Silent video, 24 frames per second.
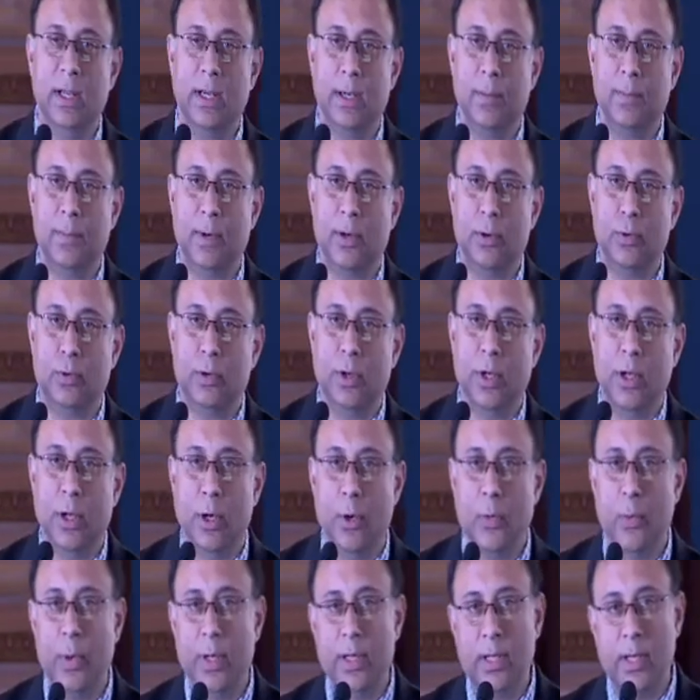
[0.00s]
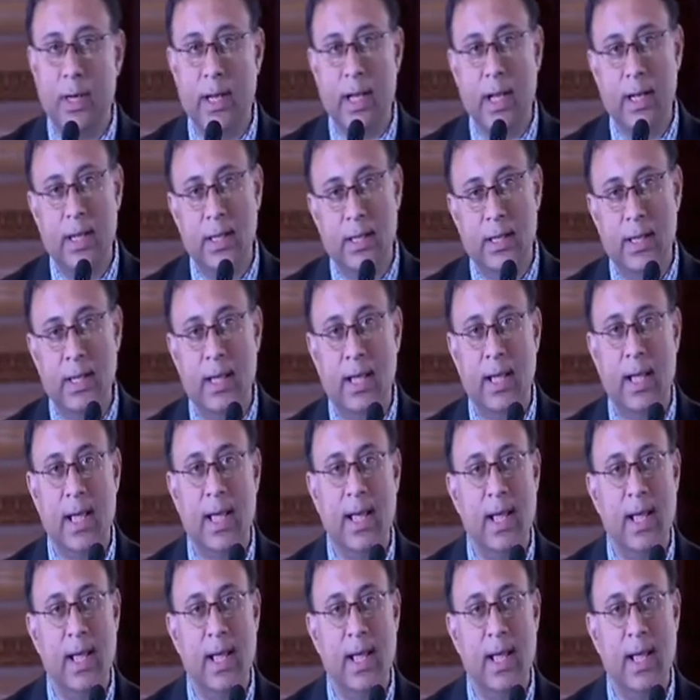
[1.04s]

about whether anything